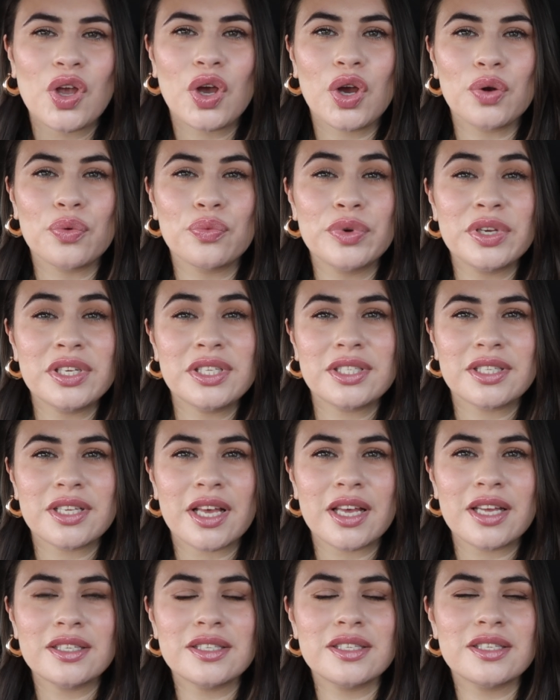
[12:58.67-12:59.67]
a
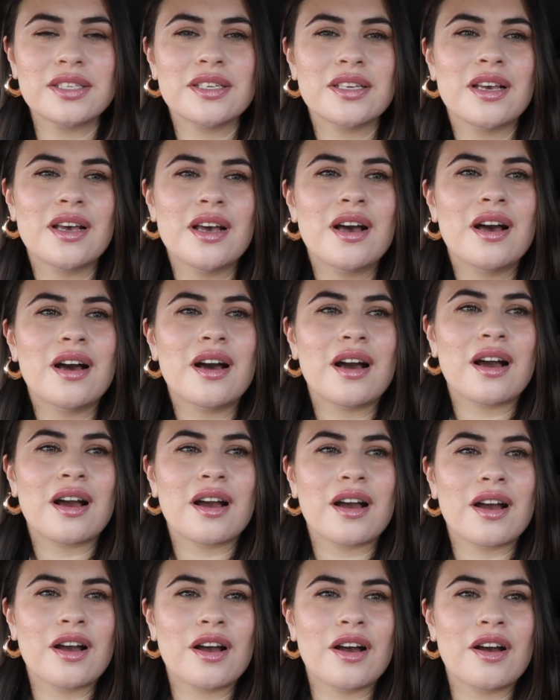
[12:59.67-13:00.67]
reset
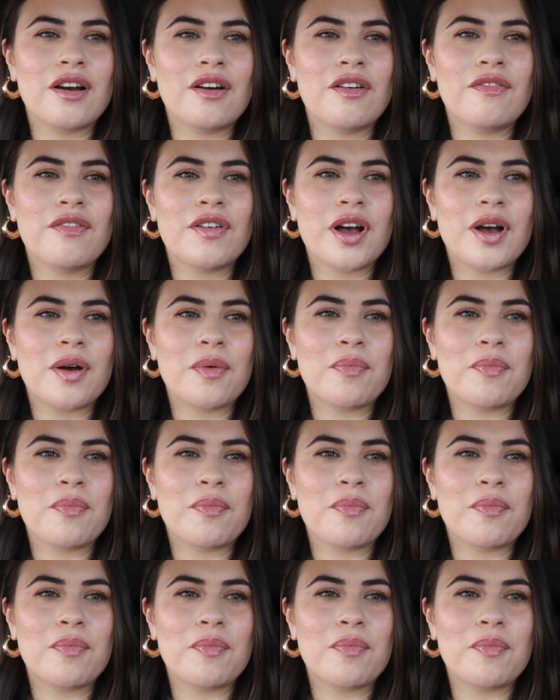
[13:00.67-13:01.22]
of